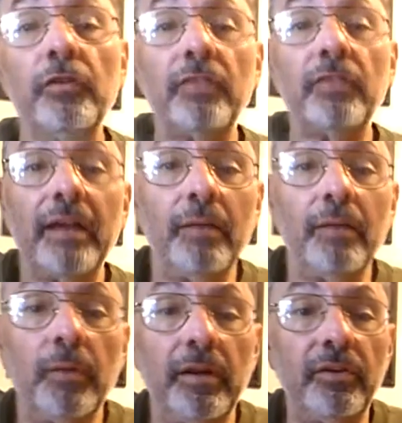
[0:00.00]
thing I
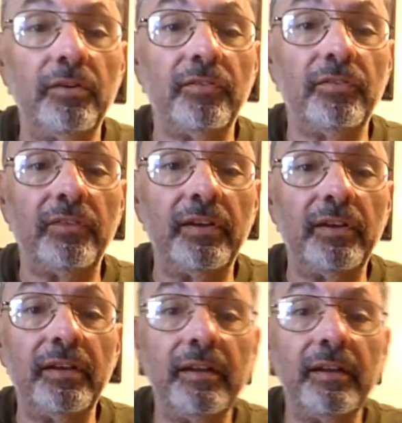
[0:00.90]
wanted you to
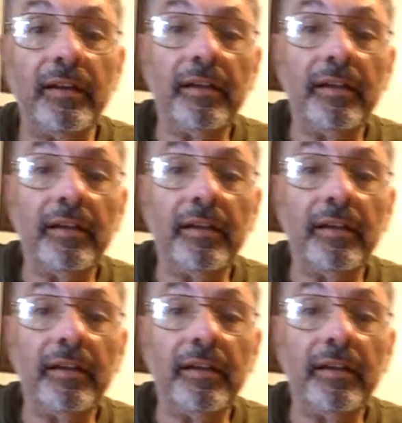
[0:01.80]
see